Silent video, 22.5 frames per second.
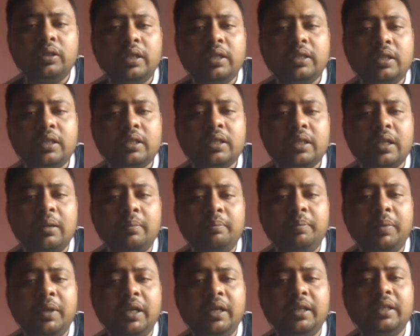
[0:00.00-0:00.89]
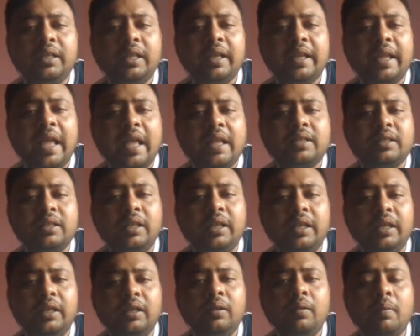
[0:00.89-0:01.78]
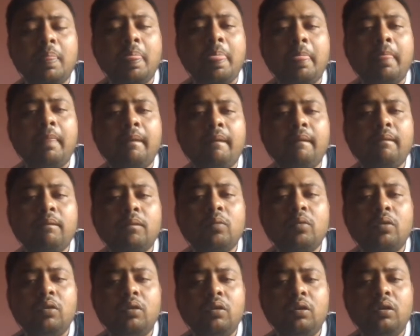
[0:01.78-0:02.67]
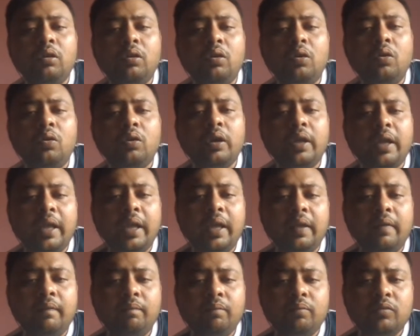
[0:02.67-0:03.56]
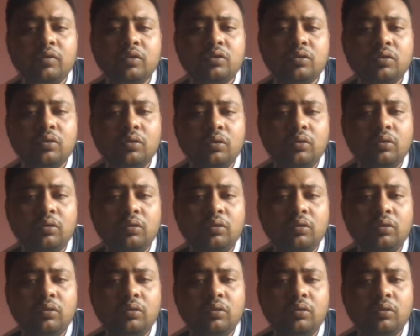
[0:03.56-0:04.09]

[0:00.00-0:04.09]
they just complete the castling. Okay, so